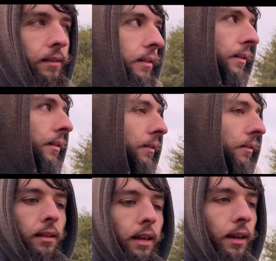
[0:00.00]
So
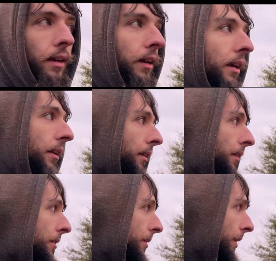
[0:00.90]
yeah,
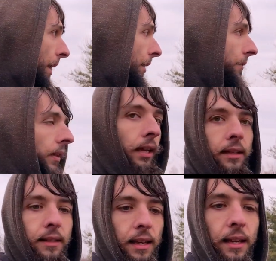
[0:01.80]
this is kind of
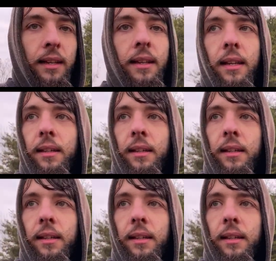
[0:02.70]
like the end.